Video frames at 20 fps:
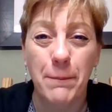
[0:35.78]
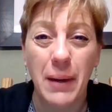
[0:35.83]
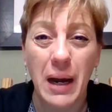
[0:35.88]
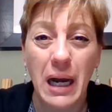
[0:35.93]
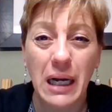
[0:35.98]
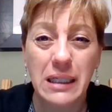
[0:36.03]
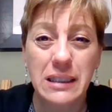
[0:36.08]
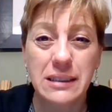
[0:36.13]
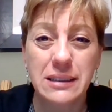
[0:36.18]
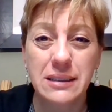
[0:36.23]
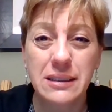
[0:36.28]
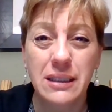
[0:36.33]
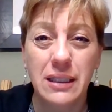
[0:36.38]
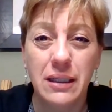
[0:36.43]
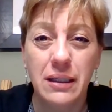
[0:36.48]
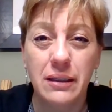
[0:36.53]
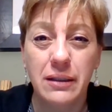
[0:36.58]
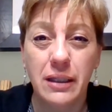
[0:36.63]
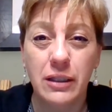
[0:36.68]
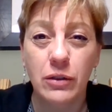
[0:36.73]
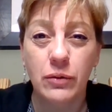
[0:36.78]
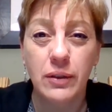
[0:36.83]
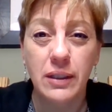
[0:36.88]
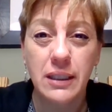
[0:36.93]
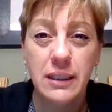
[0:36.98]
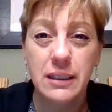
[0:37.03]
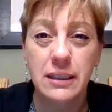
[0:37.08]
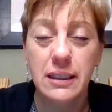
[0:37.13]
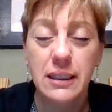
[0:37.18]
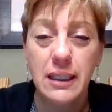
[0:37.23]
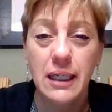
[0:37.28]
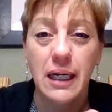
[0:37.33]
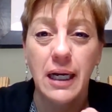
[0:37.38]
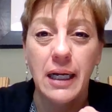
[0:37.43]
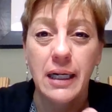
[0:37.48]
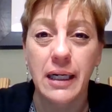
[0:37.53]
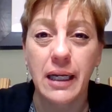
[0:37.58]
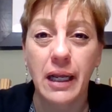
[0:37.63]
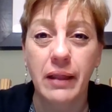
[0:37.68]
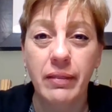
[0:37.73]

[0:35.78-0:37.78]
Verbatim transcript: box that you can click on,